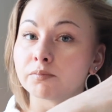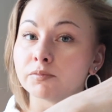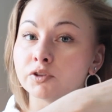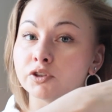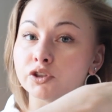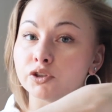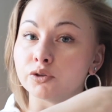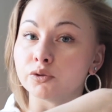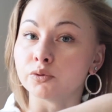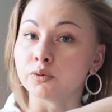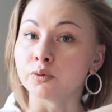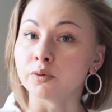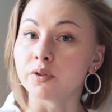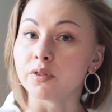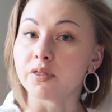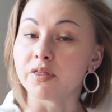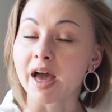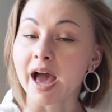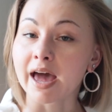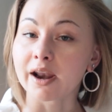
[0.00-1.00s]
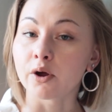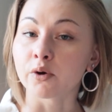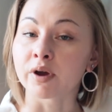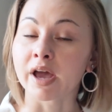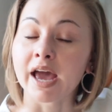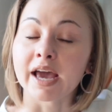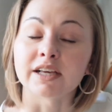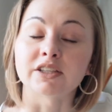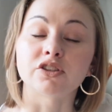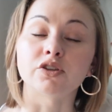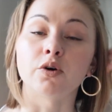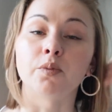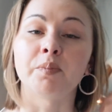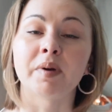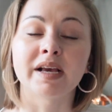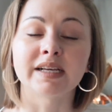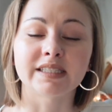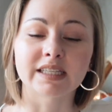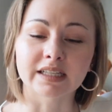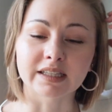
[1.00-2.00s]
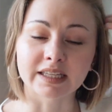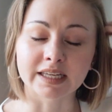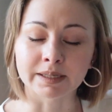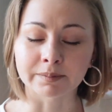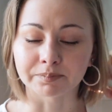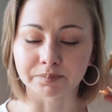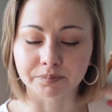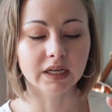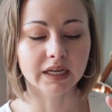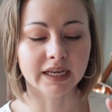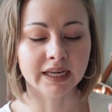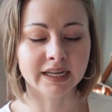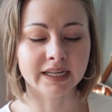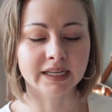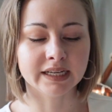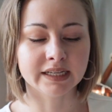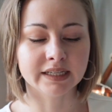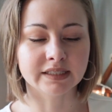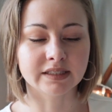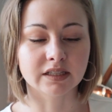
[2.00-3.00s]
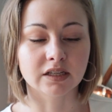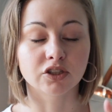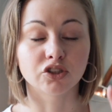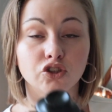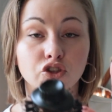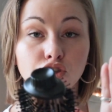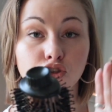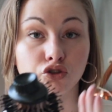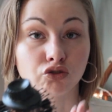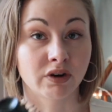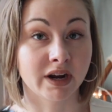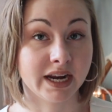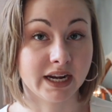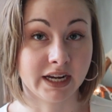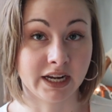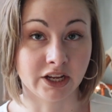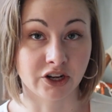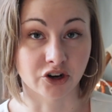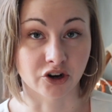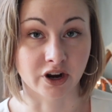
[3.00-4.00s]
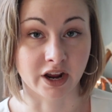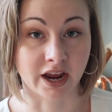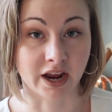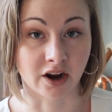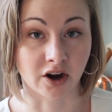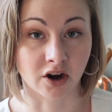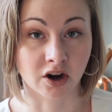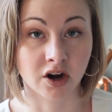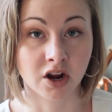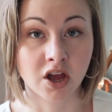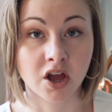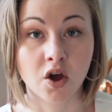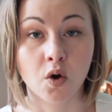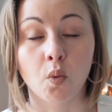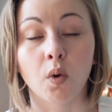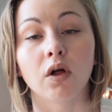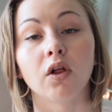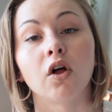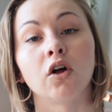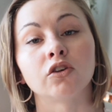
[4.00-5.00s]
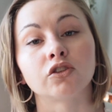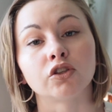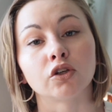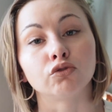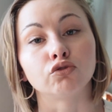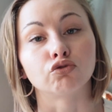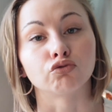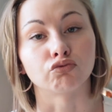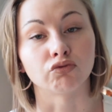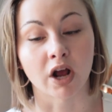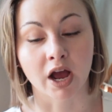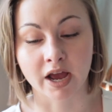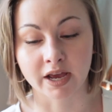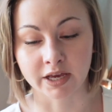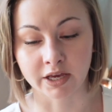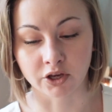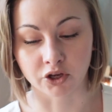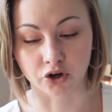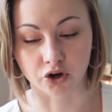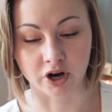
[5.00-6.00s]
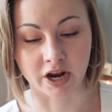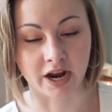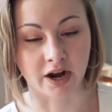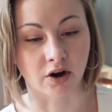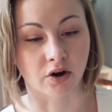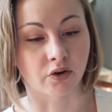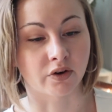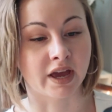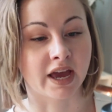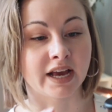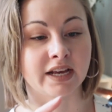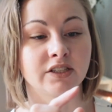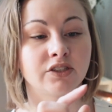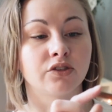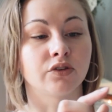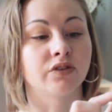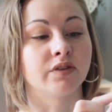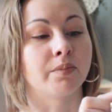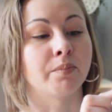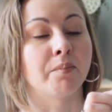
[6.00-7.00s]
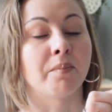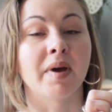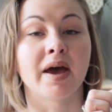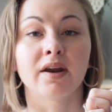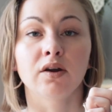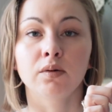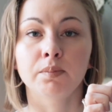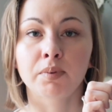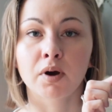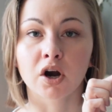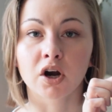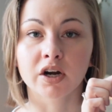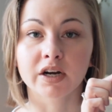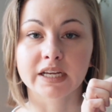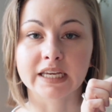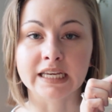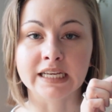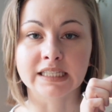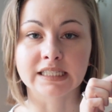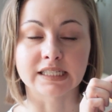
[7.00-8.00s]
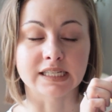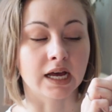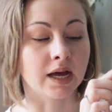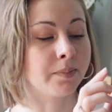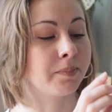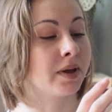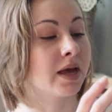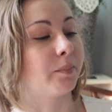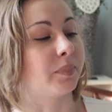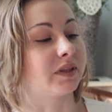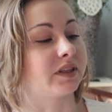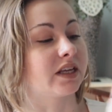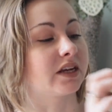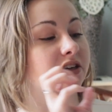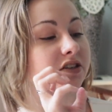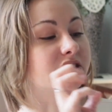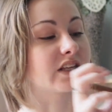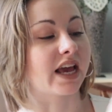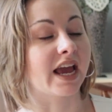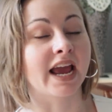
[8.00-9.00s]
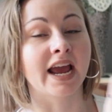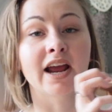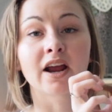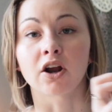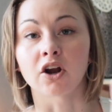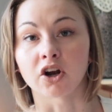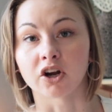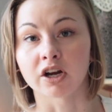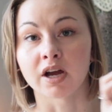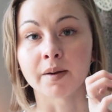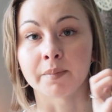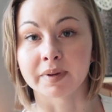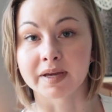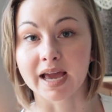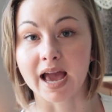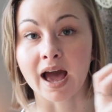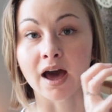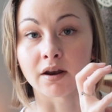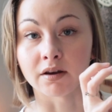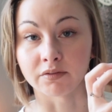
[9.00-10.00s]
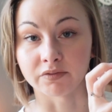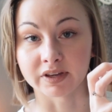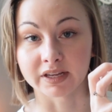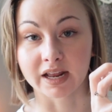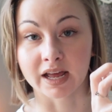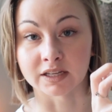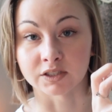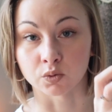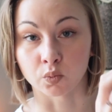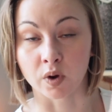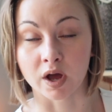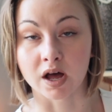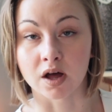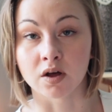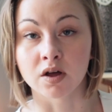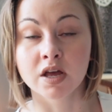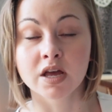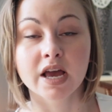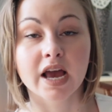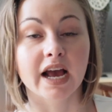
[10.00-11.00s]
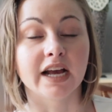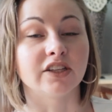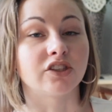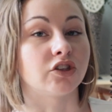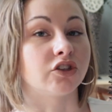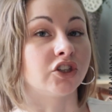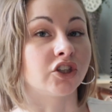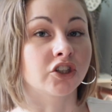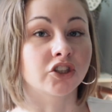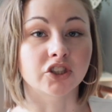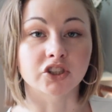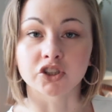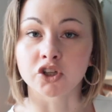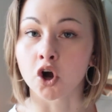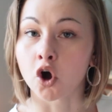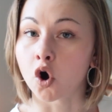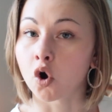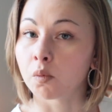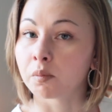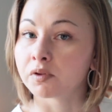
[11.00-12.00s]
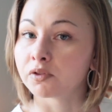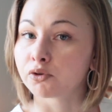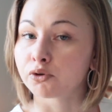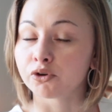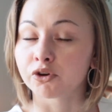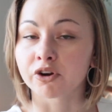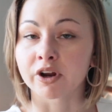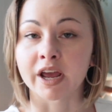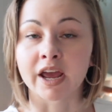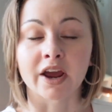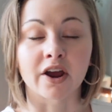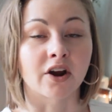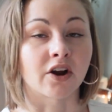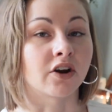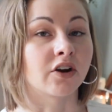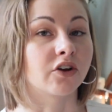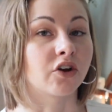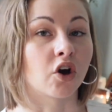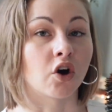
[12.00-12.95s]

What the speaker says: do that, okay? So basically it is straightening your hair while also drying your hair, okay? So the metal part heats up, but there's air coming out of it as well. And so you're just combing through your hair,